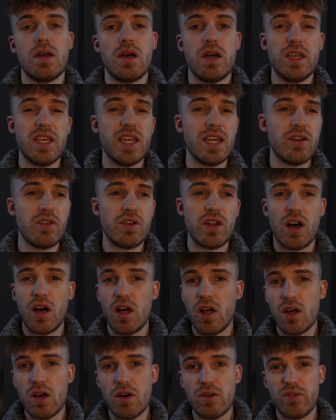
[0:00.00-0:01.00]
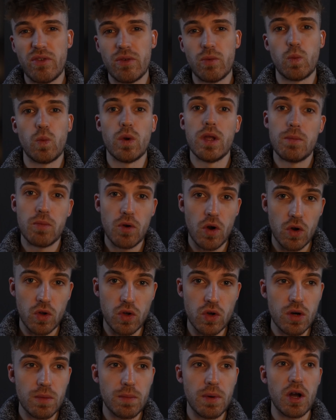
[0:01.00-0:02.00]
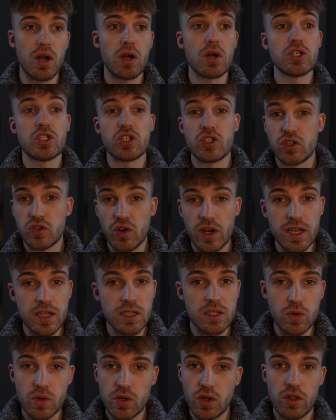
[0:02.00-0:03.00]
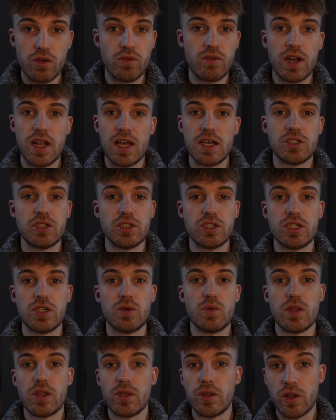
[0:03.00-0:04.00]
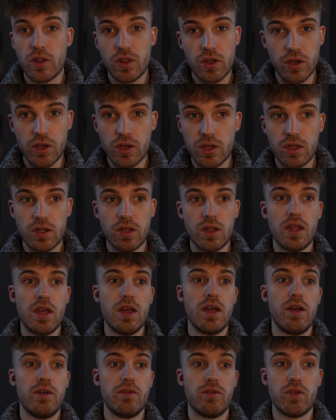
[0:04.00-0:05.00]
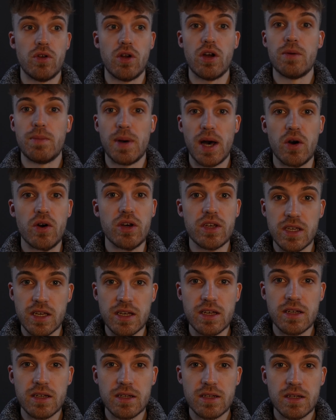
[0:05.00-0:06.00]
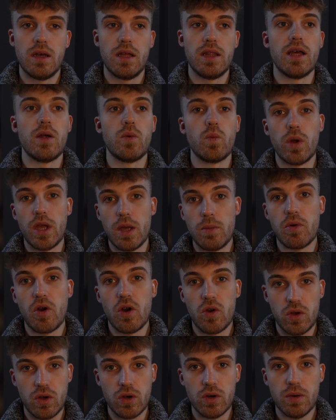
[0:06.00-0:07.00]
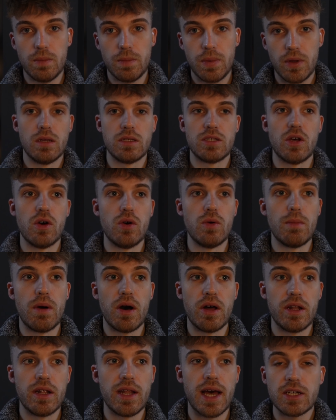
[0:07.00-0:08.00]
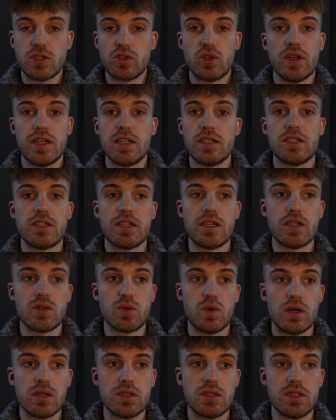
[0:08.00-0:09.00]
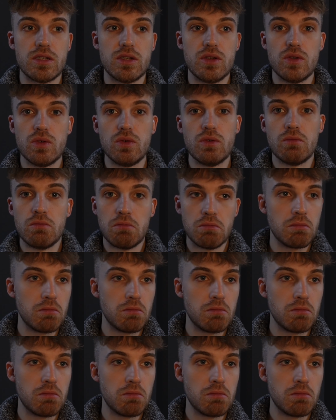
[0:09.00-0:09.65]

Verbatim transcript: a year and a half. We broke up. I got straight into another relationship with another girl for about a year and then we broke up. So my natural instinct was to